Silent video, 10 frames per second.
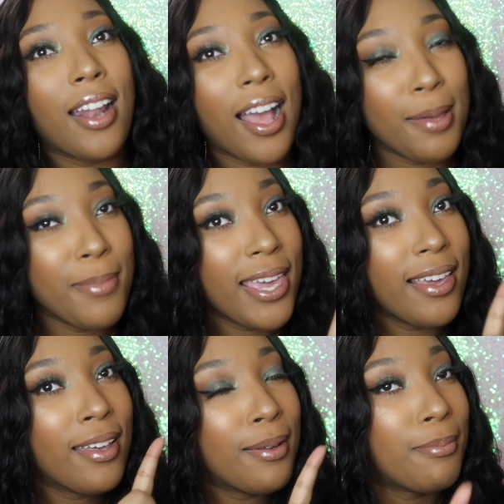and I
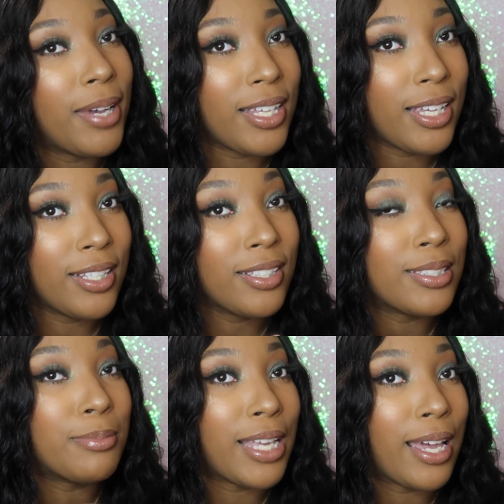make money
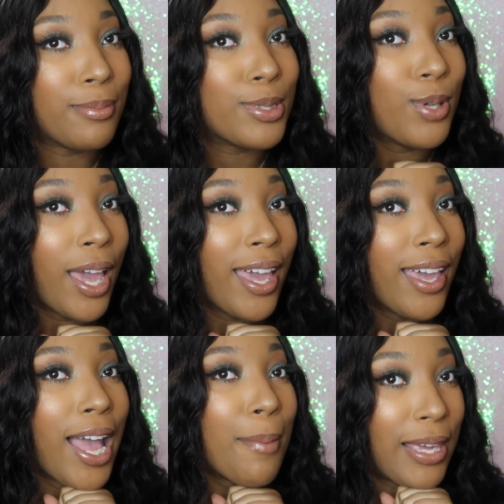sometimes,
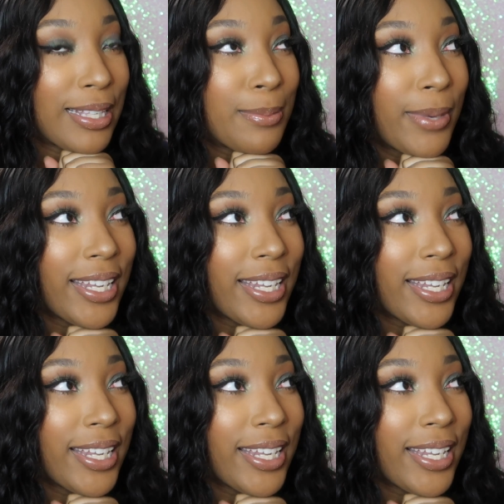okay? I make some